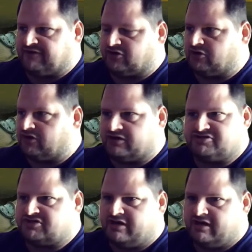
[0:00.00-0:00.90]

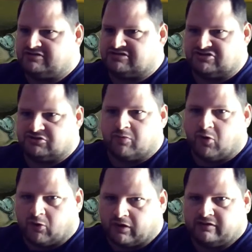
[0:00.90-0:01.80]
urge to do
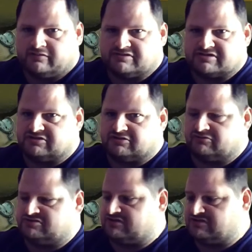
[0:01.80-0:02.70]
more, to
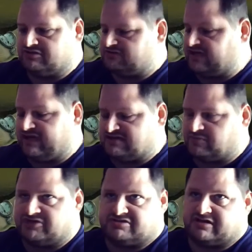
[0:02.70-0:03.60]
get as
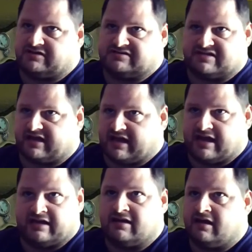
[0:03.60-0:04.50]
much done as they
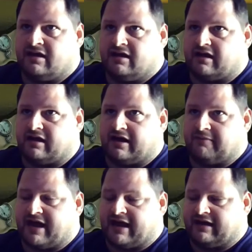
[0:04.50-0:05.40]
can.
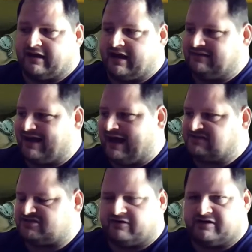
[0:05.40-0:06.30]
And I
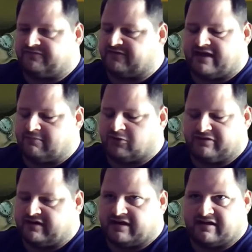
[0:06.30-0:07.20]
screen for that more
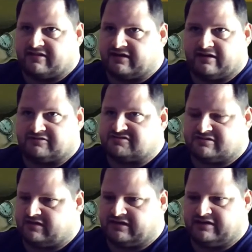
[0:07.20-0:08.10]
than anything
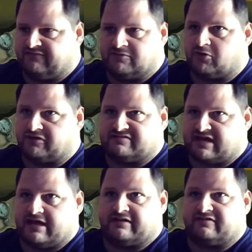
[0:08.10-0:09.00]
else, even more than
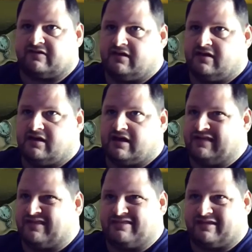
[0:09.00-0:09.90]
talent.
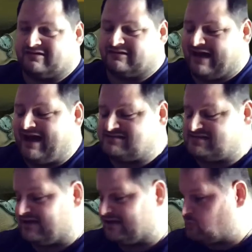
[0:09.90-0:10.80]
And then the last
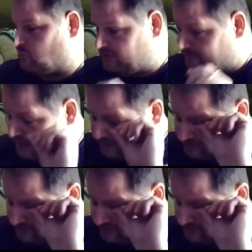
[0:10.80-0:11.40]
thing is word of mouth.